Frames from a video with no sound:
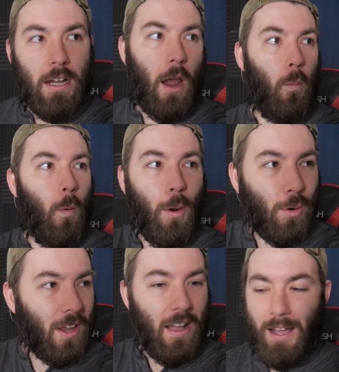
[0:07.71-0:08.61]
I
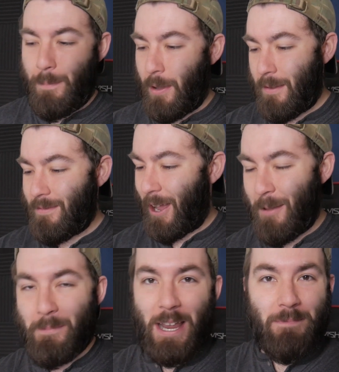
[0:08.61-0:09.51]
woke up, I
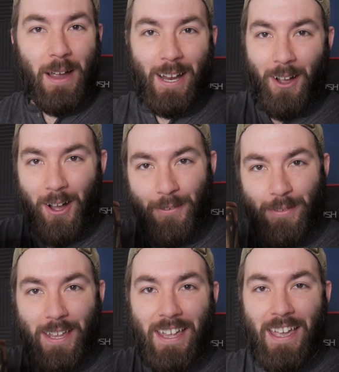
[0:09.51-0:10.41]
made my
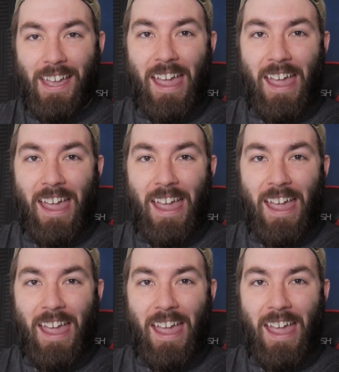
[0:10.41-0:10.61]
coffee,